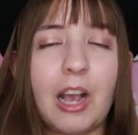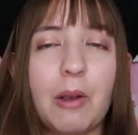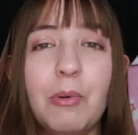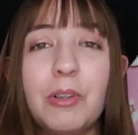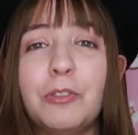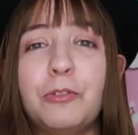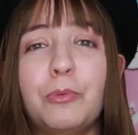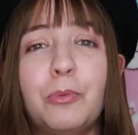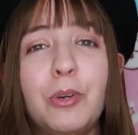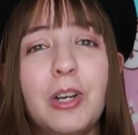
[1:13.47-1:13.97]
I
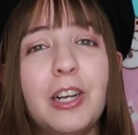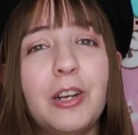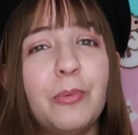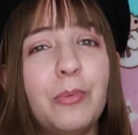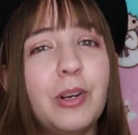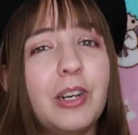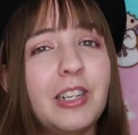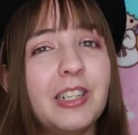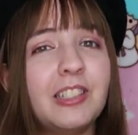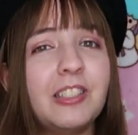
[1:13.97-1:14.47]
was really
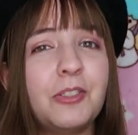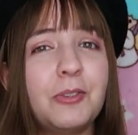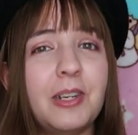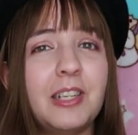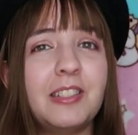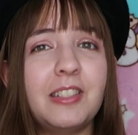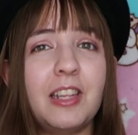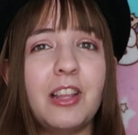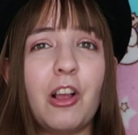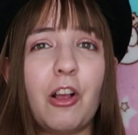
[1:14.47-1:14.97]
really
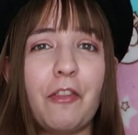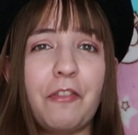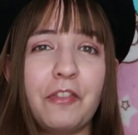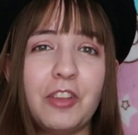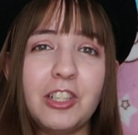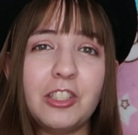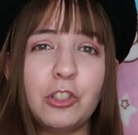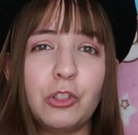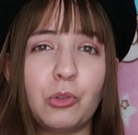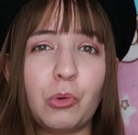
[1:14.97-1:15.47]
interested on
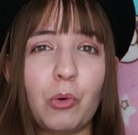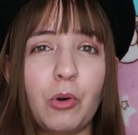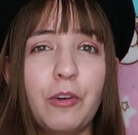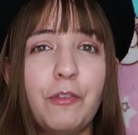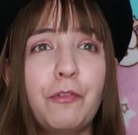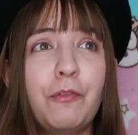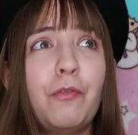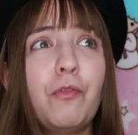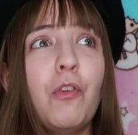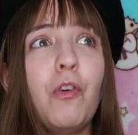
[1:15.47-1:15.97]
this store
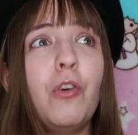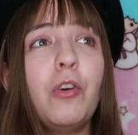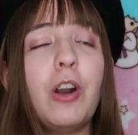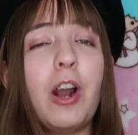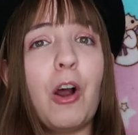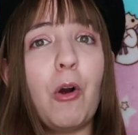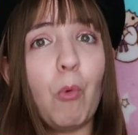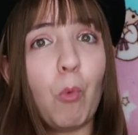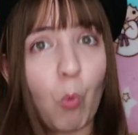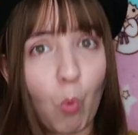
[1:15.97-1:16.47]
for
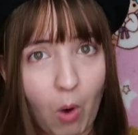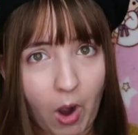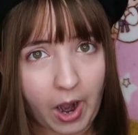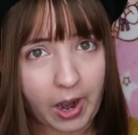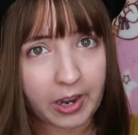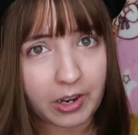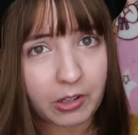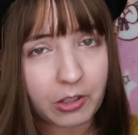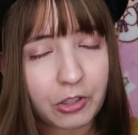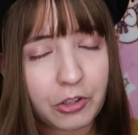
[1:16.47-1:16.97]
a
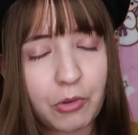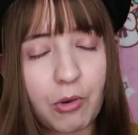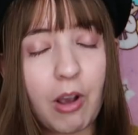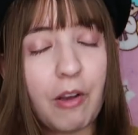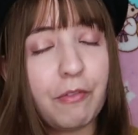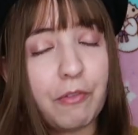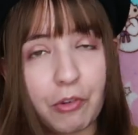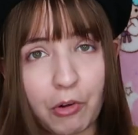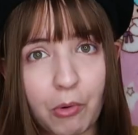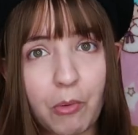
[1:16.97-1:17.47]
while, you
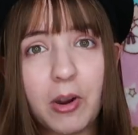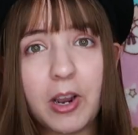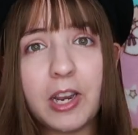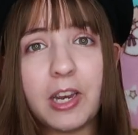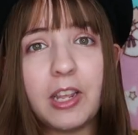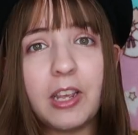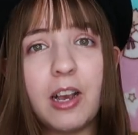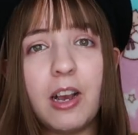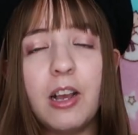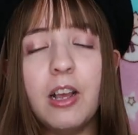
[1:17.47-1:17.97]
have no
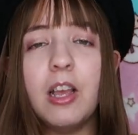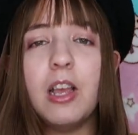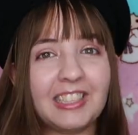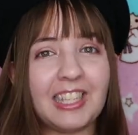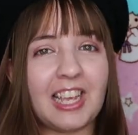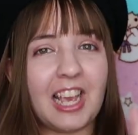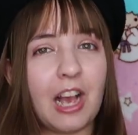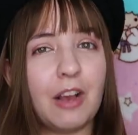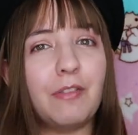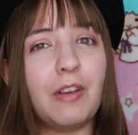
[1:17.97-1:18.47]
idea.
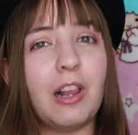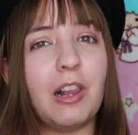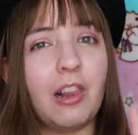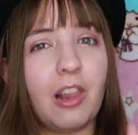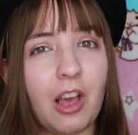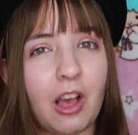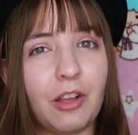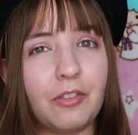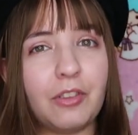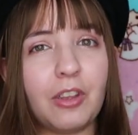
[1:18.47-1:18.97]
They have a
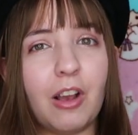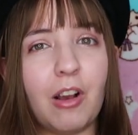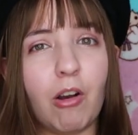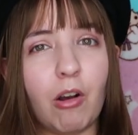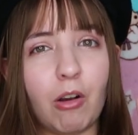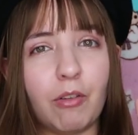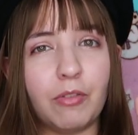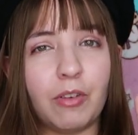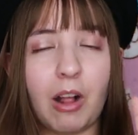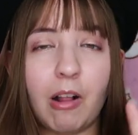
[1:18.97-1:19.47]
lot
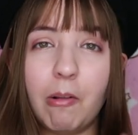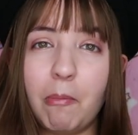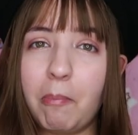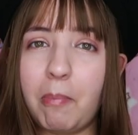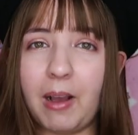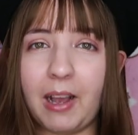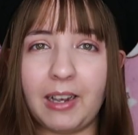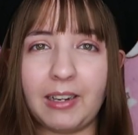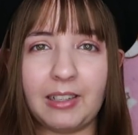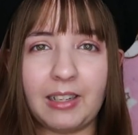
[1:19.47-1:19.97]
of
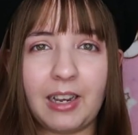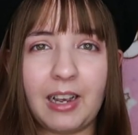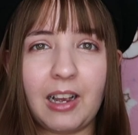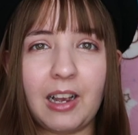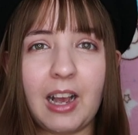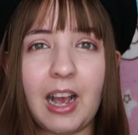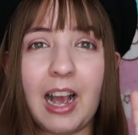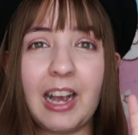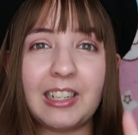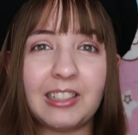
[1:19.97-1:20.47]

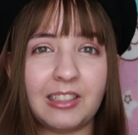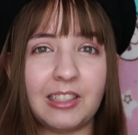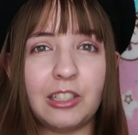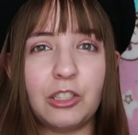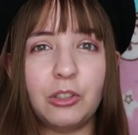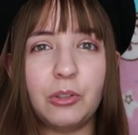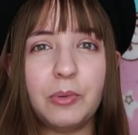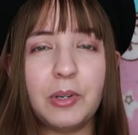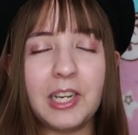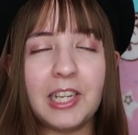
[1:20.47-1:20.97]
alpaca
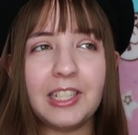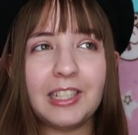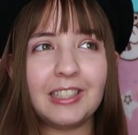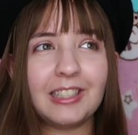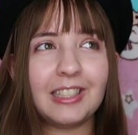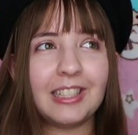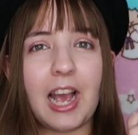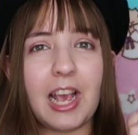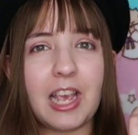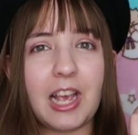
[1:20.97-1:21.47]

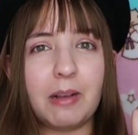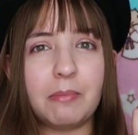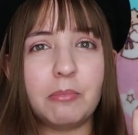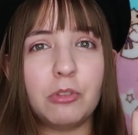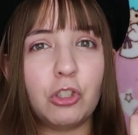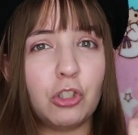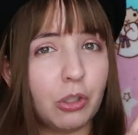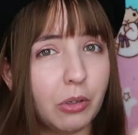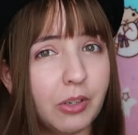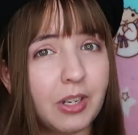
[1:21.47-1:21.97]
accessories. I
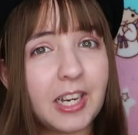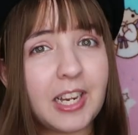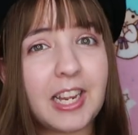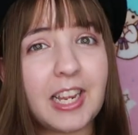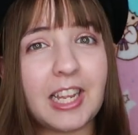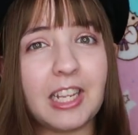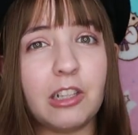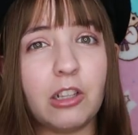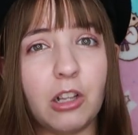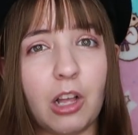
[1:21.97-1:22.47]
am totally
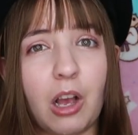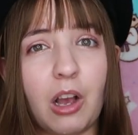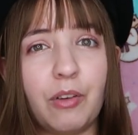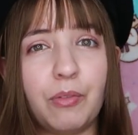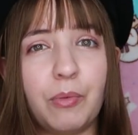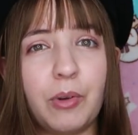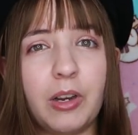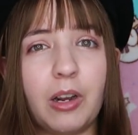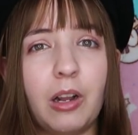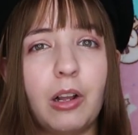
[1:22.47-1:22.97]
in
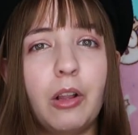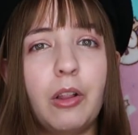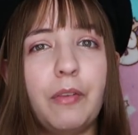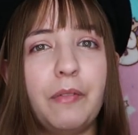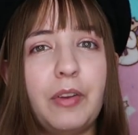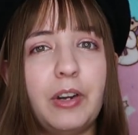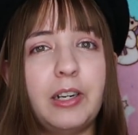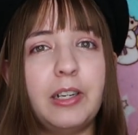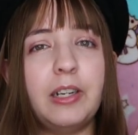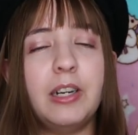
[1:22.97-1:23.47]
love with all
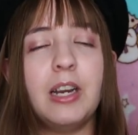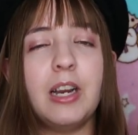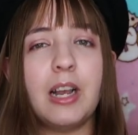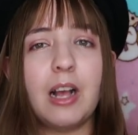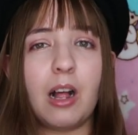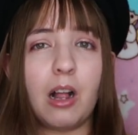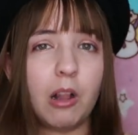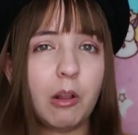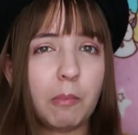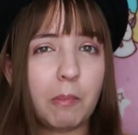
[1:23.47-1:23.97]
of their
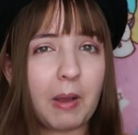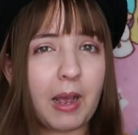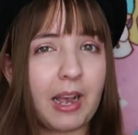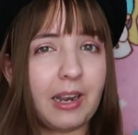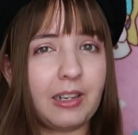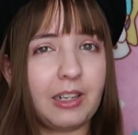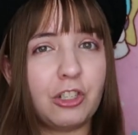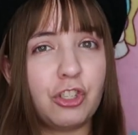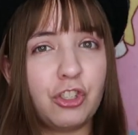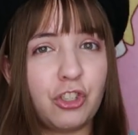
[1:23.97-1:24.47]

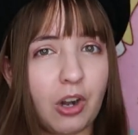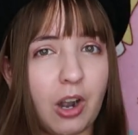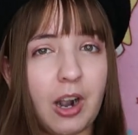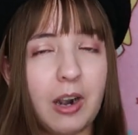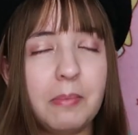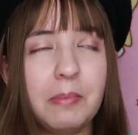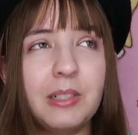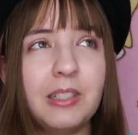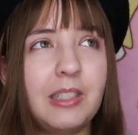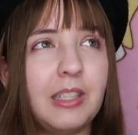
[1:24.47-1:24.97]
alpaca
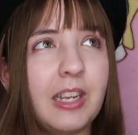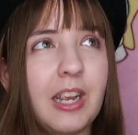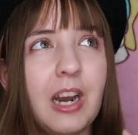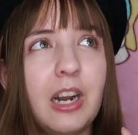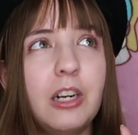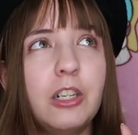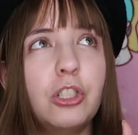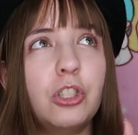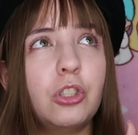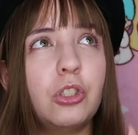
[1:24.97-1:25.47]
charms. They
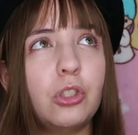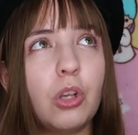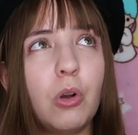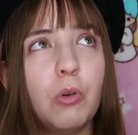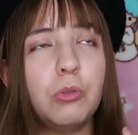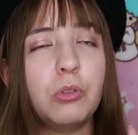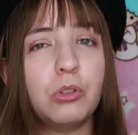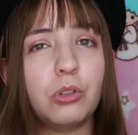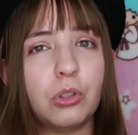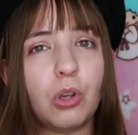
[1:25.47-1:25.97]
are
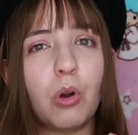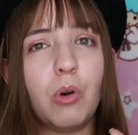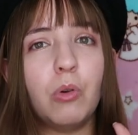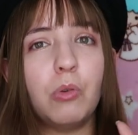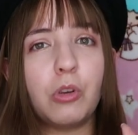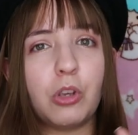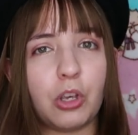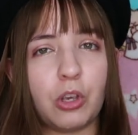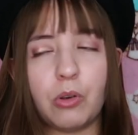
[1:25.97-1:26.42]
so so